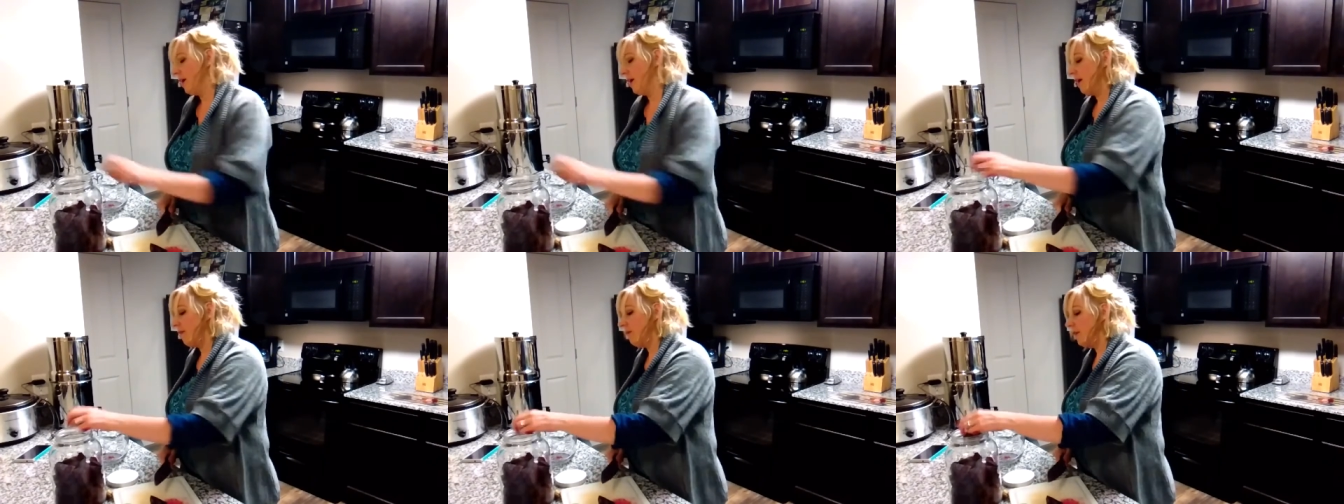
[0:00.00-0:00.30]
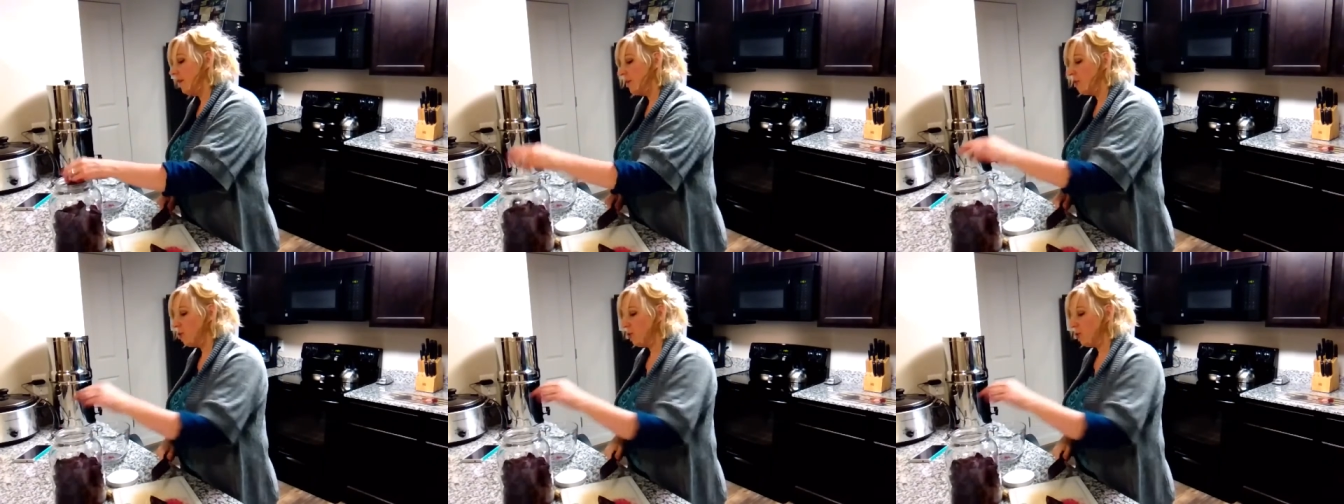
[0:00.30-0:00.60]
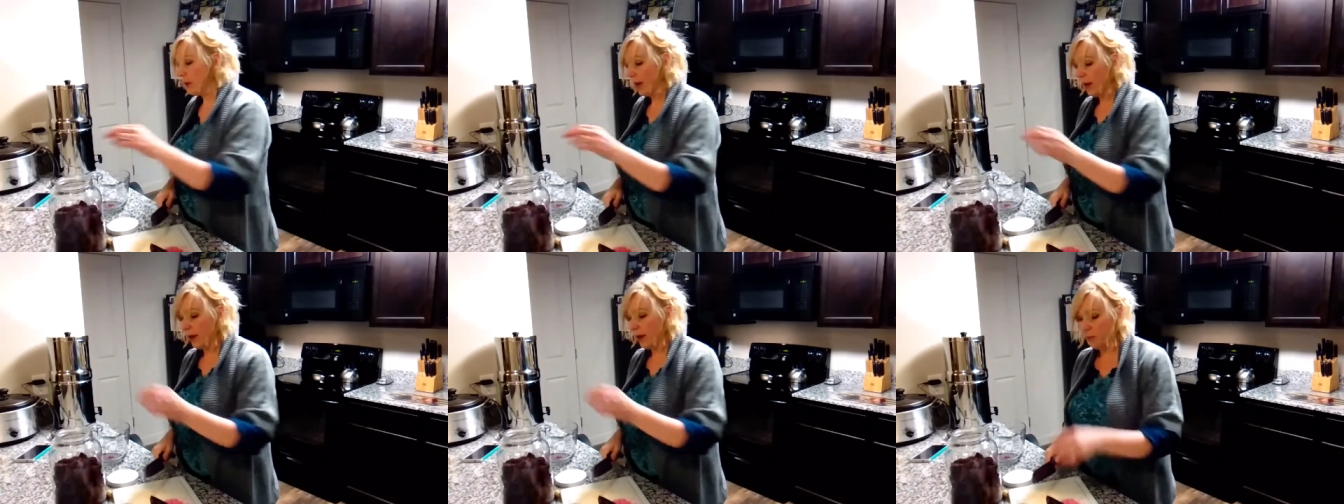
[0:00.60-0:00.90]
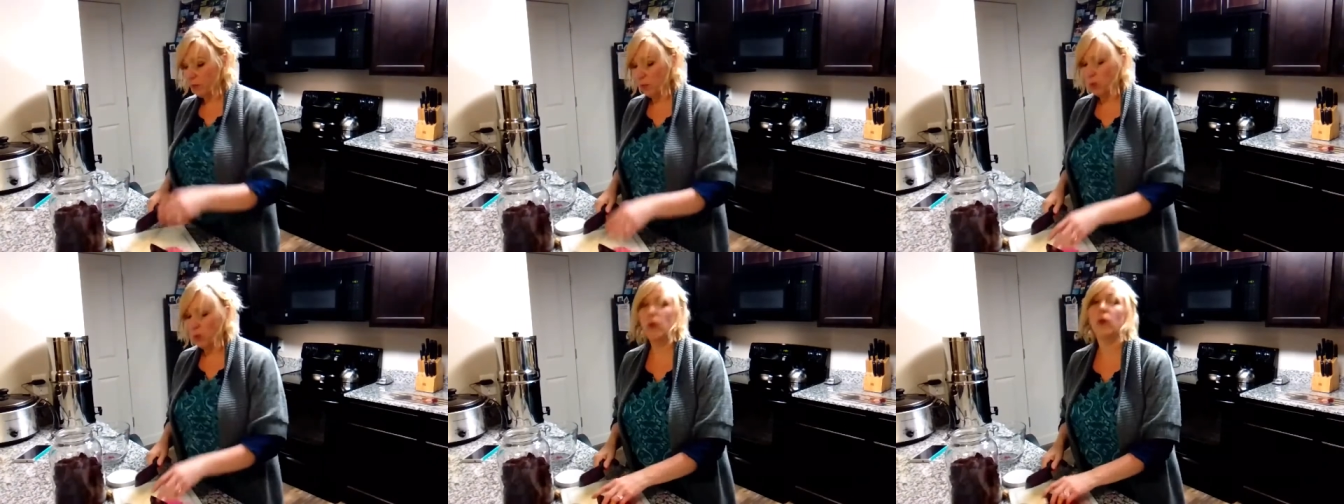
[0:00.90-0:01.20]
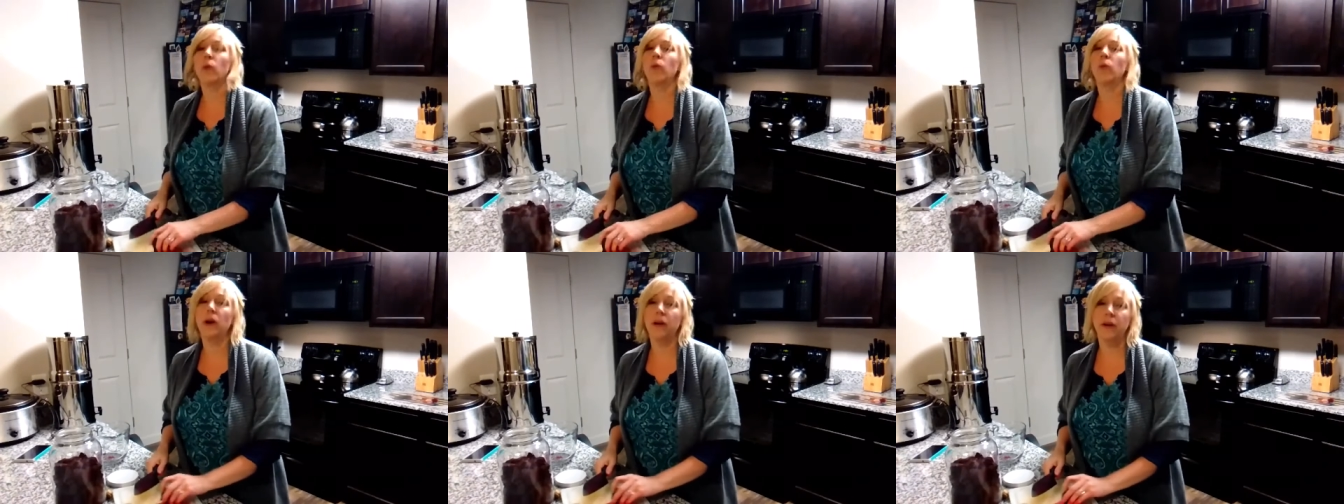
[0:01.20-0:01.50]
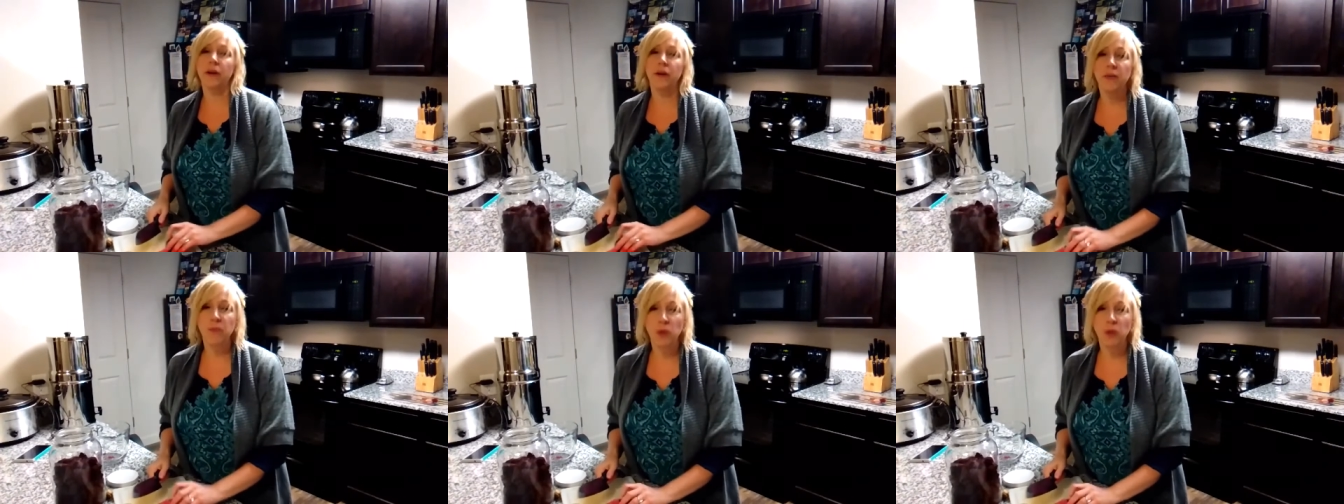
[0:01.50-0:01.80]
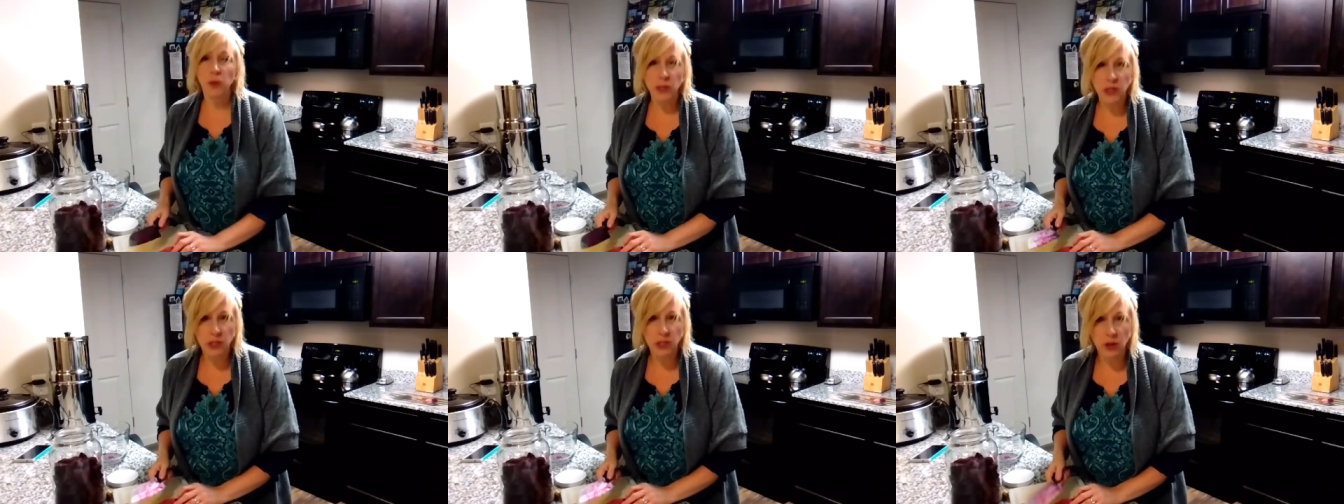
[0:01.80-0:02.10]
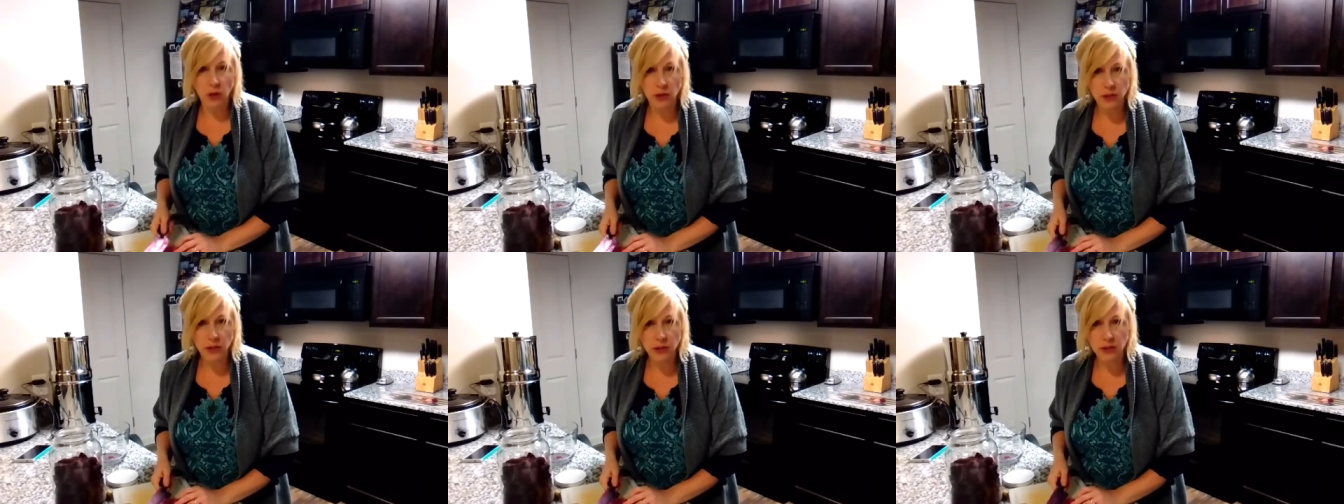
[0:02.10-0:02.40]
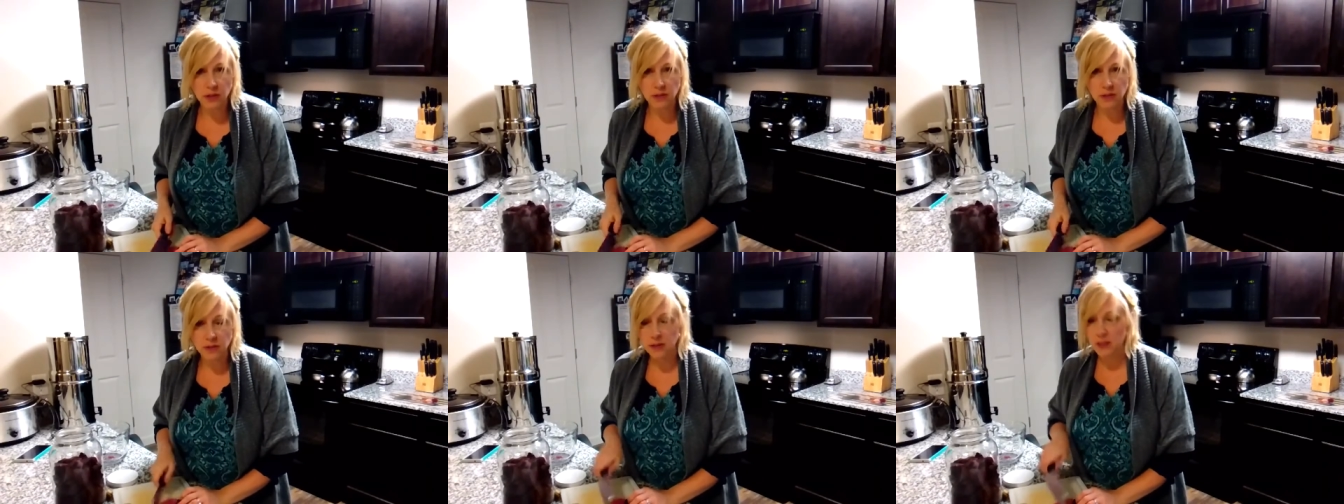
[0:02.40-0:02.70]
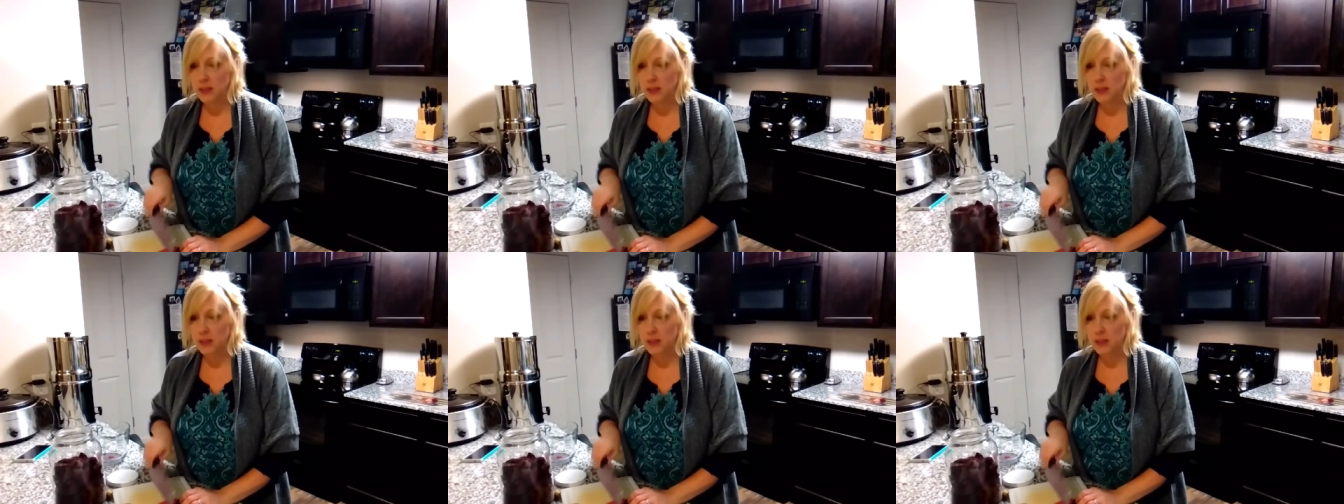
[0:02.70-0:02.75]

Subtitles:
and then you add more water and more salt,